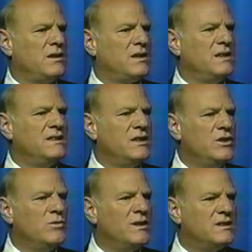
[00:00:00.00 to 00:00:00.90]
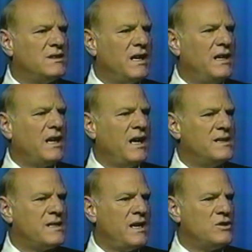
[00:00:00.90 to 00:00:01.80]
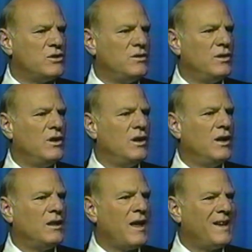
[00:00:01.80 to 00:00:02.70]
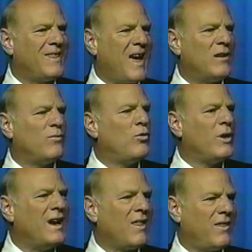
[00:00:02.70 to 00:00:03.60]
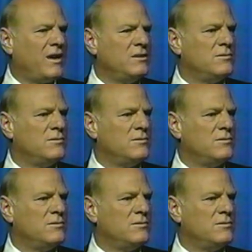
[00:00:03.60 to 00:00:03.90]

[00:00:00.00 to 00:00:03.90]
continuing to take a station like that for nothing,